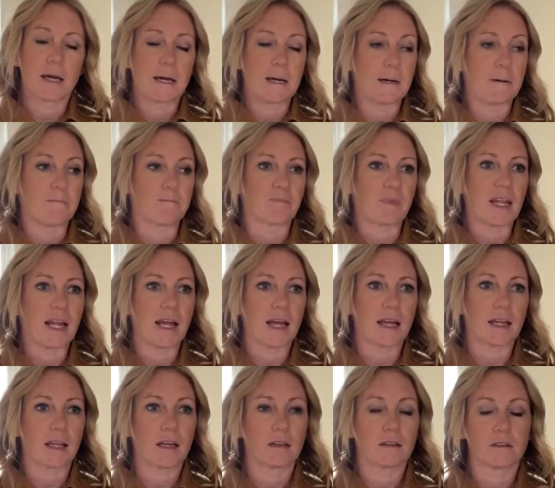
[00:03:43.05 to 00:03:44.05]
and
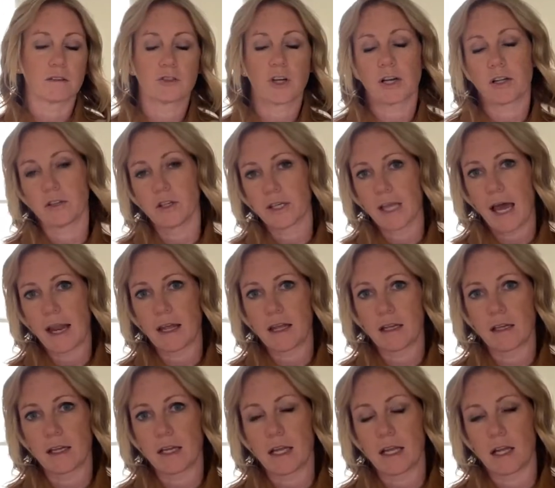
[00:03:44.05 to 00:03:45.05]
I try to look at
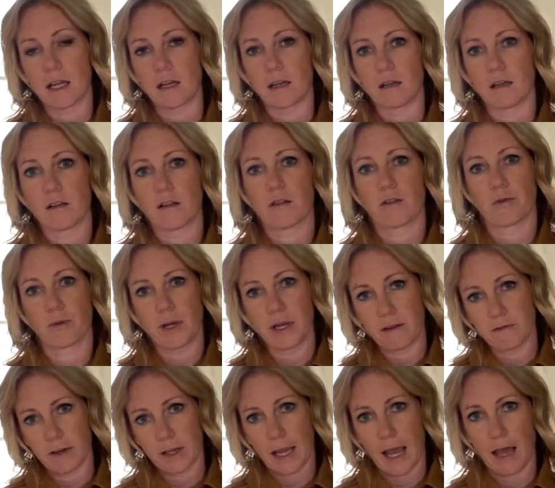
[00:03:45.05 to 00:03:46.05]
it in 3
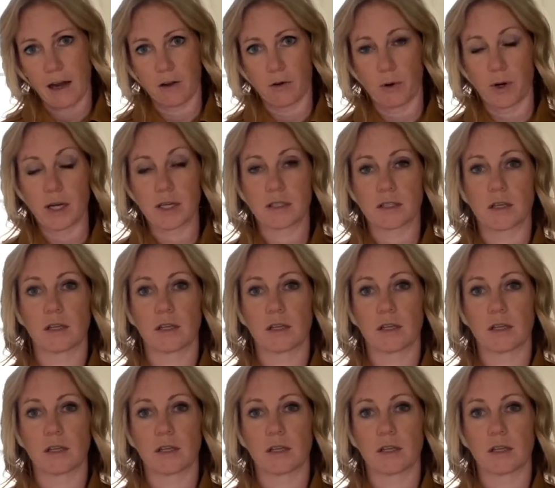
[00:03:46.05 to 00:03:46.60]
different categories.